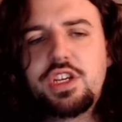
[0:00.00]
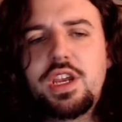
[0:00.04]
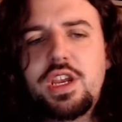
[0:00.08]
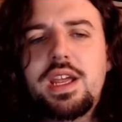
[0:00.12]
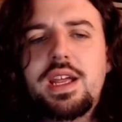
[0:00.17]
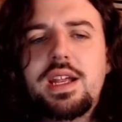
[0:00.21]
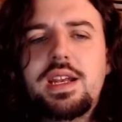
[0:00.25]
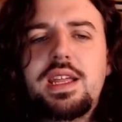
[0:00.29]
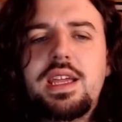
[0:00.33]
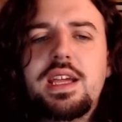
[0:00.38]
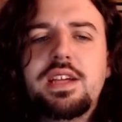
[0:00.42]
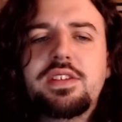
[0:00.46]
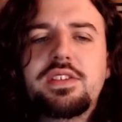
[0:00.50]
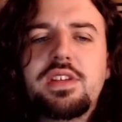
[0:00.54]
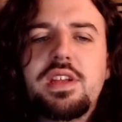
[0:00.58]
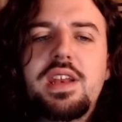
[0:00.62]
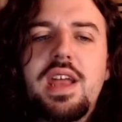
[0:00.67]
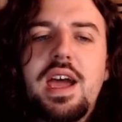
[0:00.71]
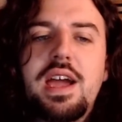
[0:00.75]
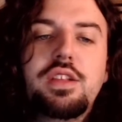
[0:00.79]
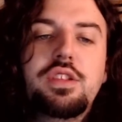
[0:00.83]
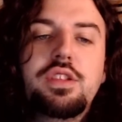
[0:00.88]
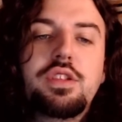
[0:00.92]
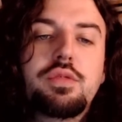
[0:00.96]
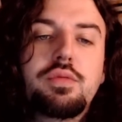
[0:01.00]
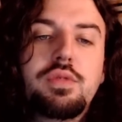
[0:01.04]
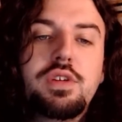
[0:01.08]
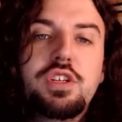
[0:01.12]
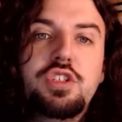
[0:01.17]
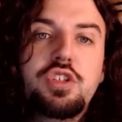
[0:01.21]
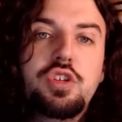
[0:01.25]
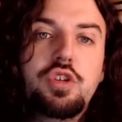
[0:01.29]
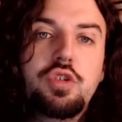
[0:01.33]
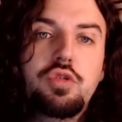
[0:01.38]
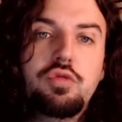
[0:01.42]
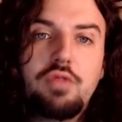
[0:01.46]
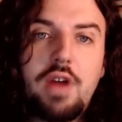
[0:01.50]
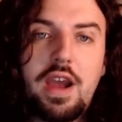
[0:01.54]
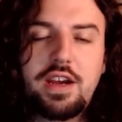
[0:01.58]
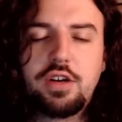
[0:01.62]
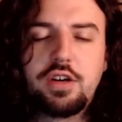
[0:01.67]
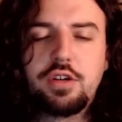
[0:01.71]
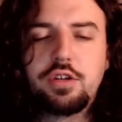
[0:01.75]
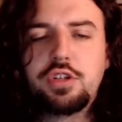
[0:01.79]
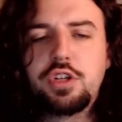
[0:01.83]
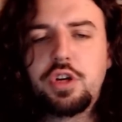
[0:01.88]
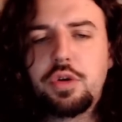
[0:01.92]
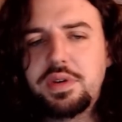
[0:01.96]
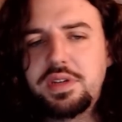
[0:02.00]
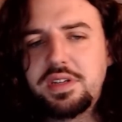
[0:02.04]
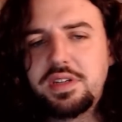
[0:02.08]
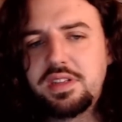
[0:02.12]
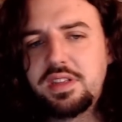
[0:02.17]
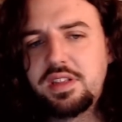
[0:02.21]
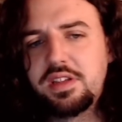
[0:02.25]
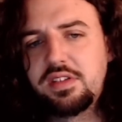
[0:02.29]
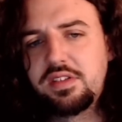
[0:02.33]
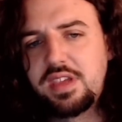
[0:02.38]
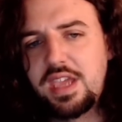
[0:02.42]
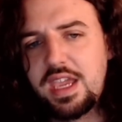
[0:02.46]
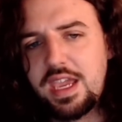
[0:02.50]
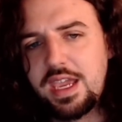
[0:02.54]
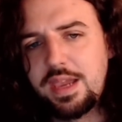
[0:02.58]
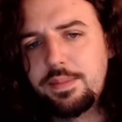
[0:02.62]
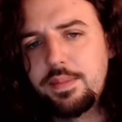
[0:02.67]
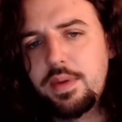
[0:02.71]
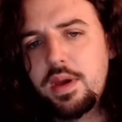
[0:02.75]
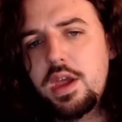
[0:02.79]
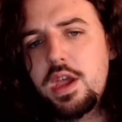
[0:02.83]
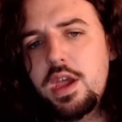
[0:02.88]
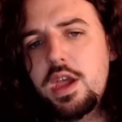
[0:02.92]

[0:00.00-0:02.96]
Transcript: and he has a 9-3-2 record going into this game,